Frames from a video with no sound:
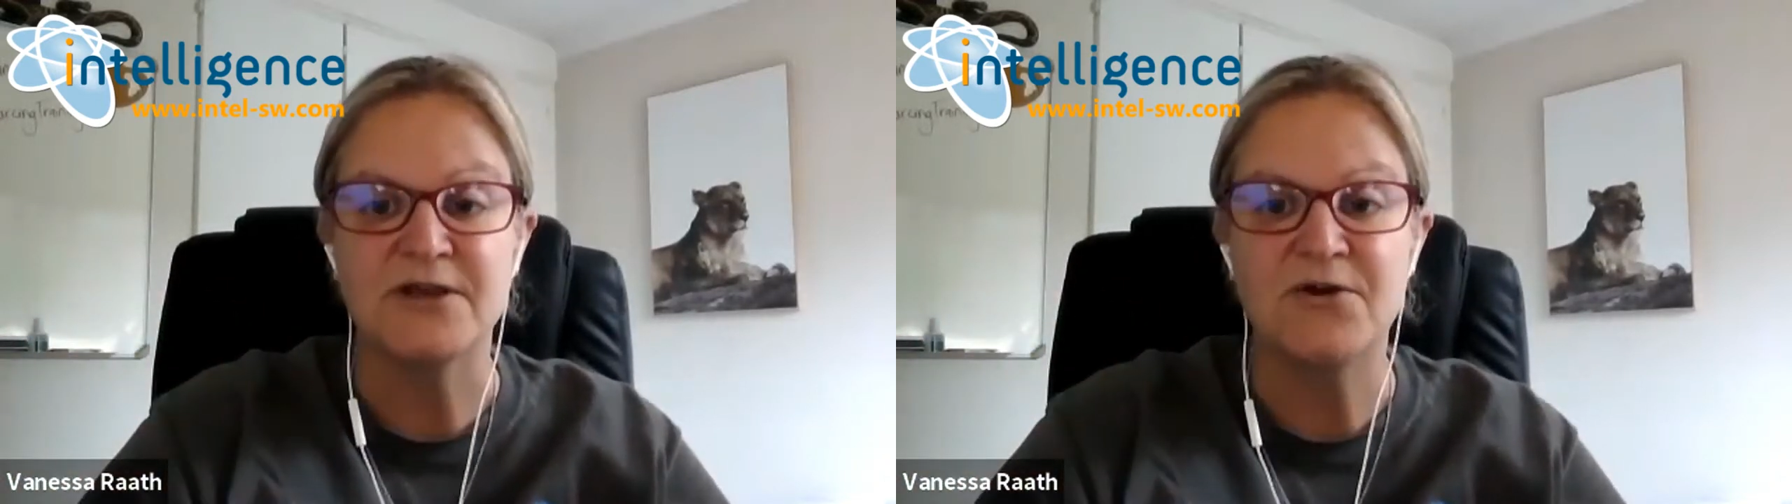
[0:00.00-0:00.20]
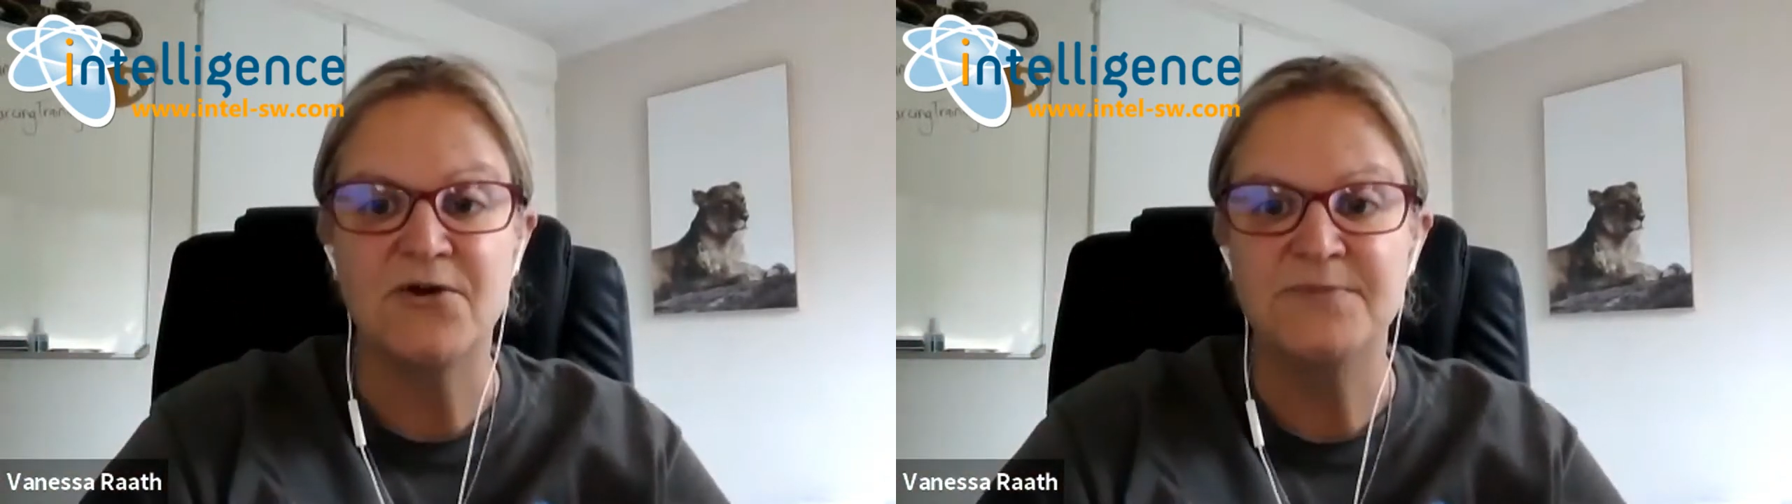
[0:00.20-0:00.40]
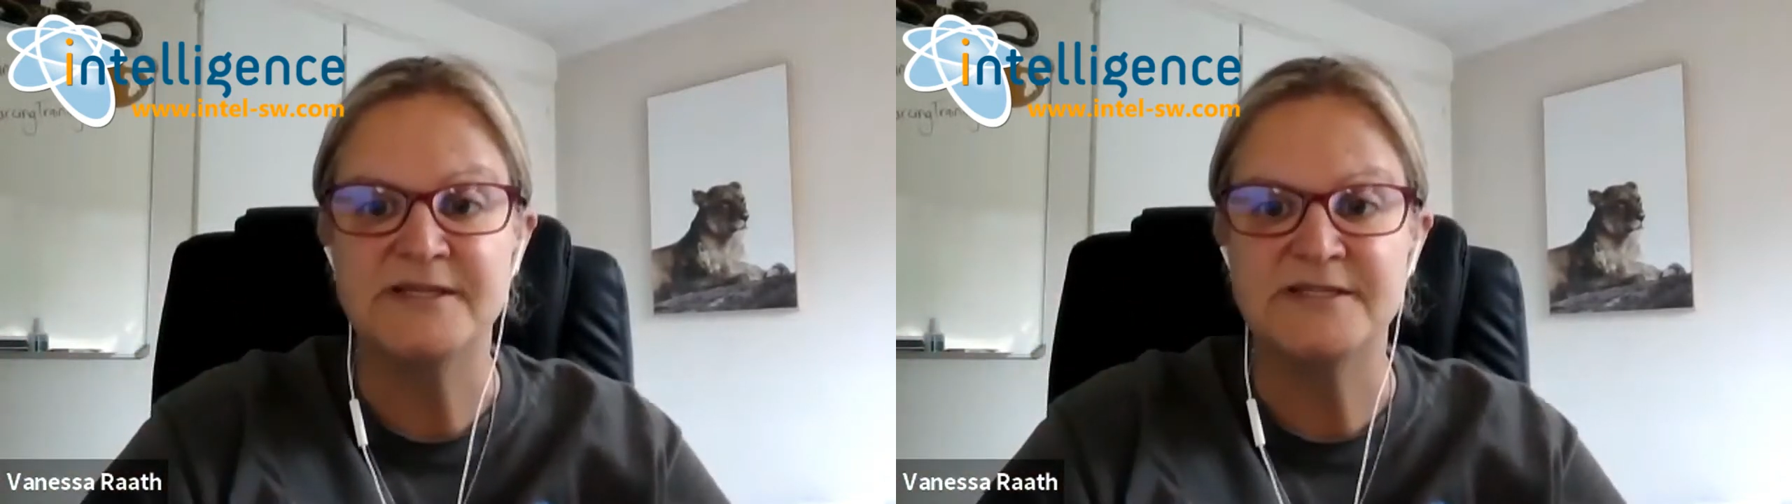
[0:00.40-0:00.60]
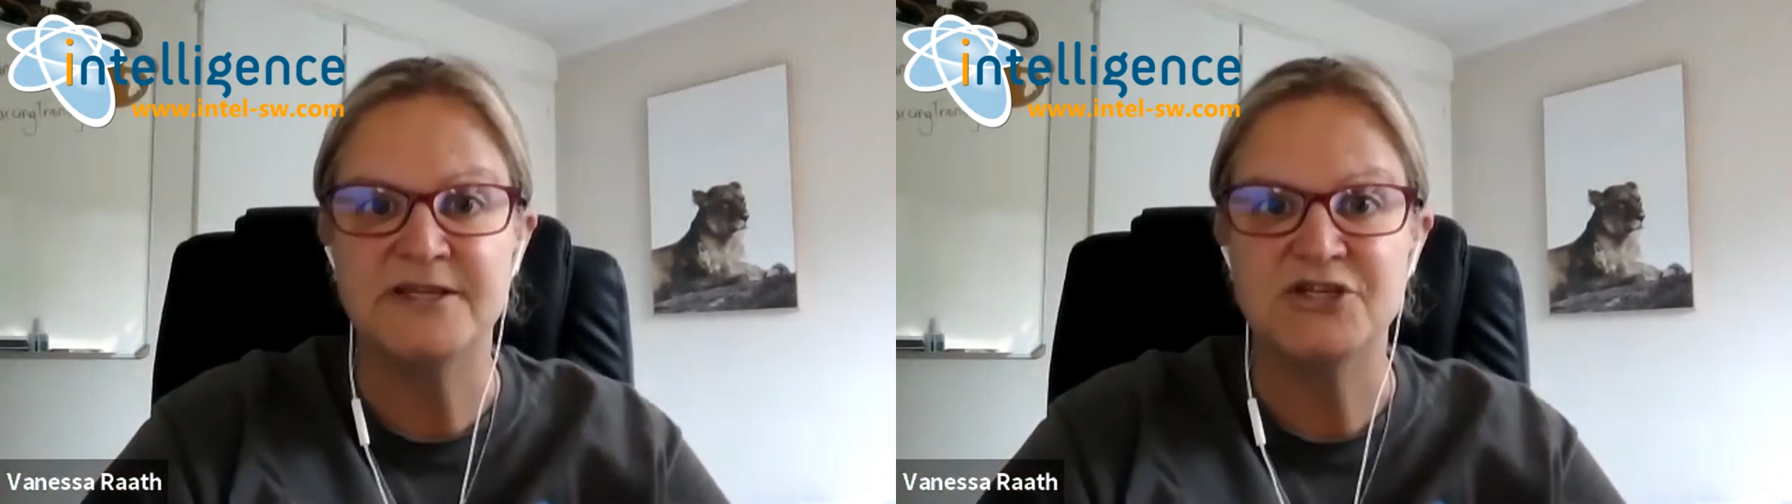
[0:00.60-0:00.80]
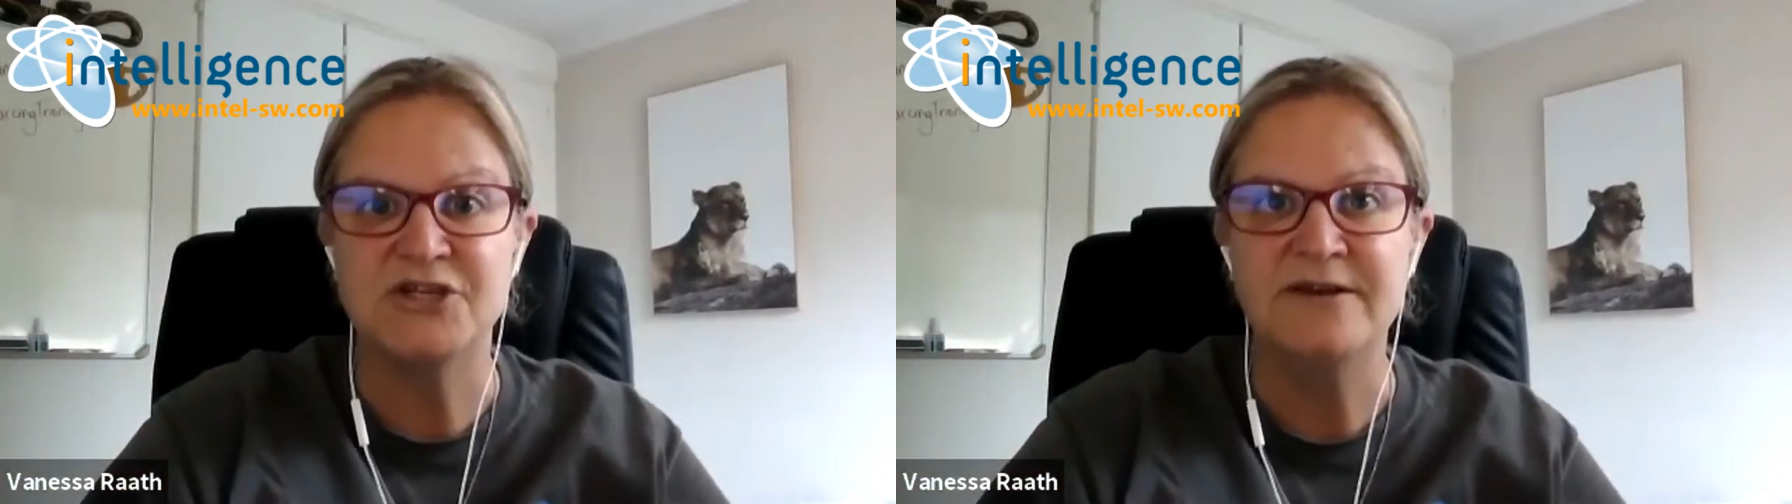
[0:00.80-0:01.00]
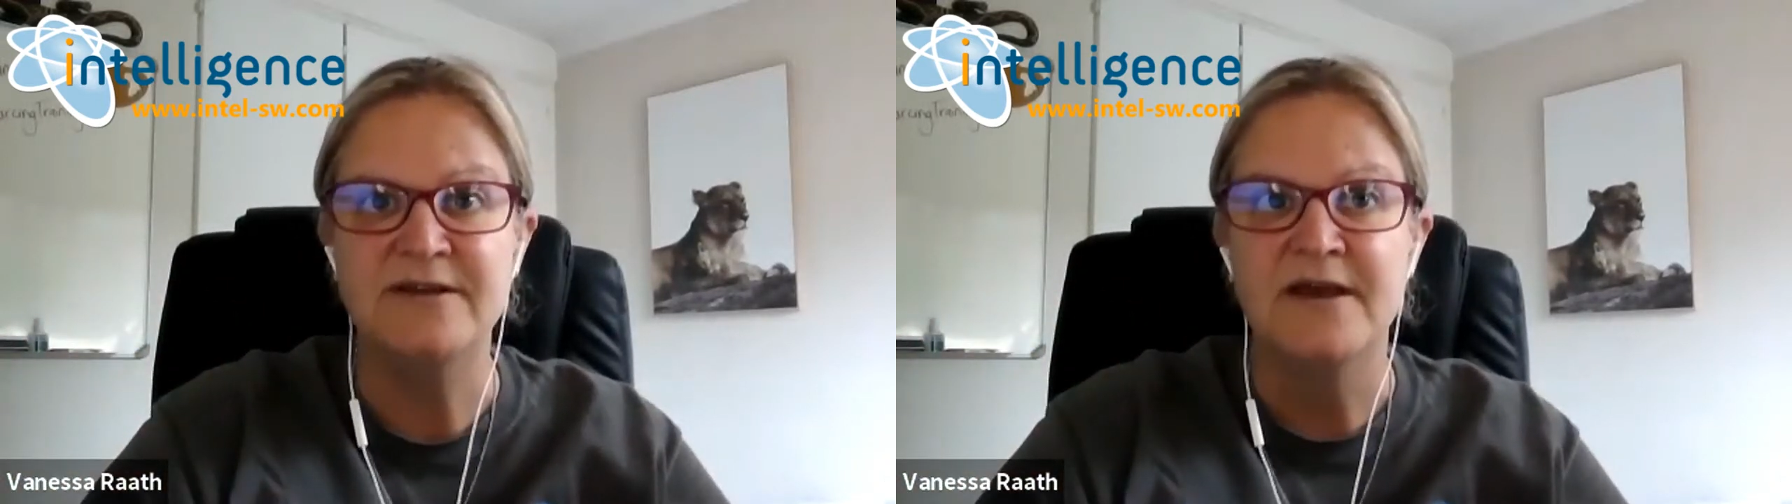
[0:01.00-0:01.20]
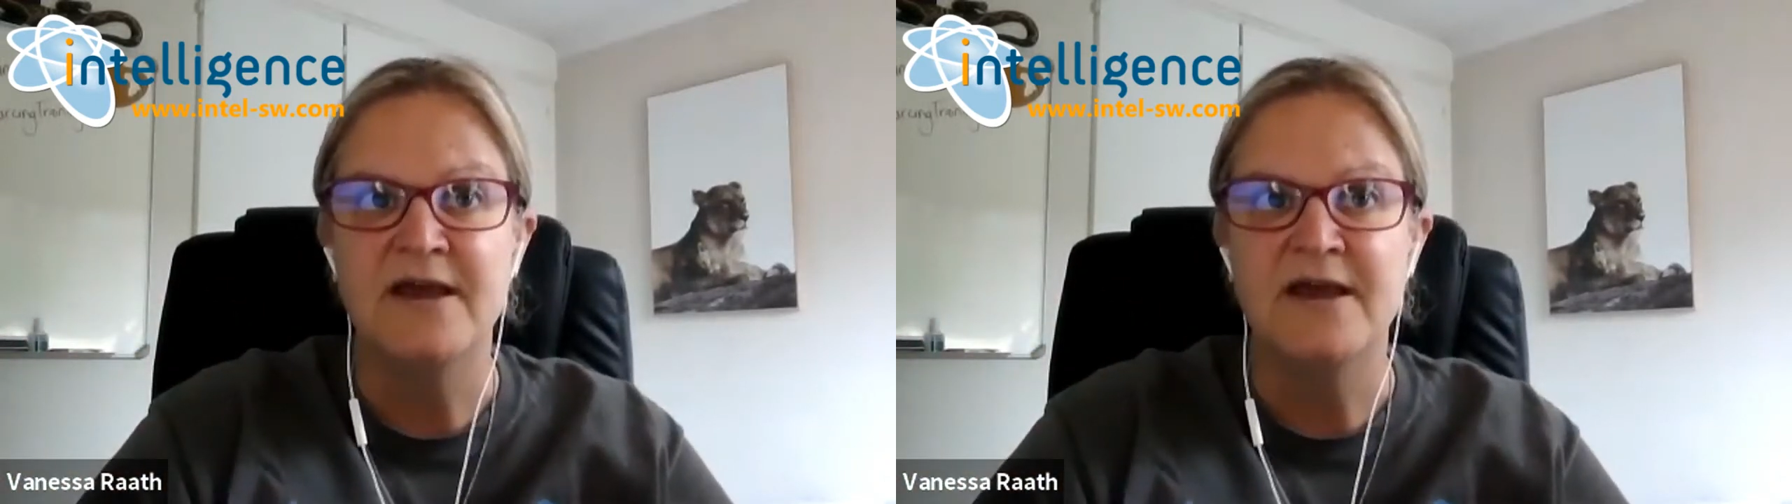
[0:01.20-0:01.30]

a Chrome extension.